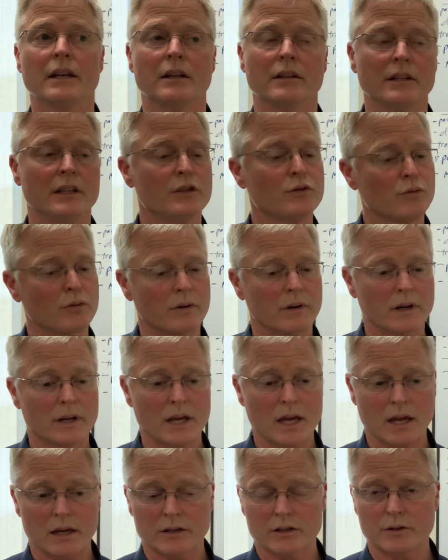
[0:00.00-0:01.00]
and these were
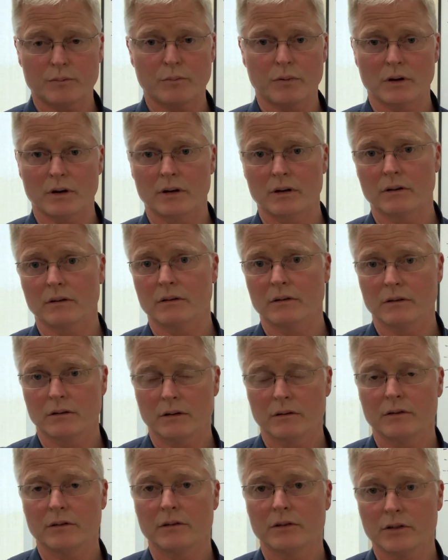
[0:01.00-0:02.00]
expert
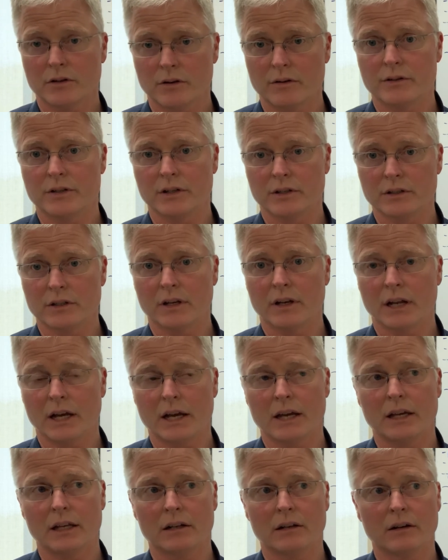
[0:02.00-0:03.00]
surgeons at
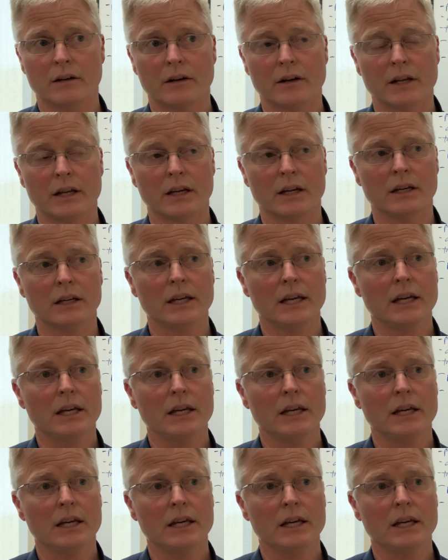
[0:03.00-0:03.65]
hiatal hernia,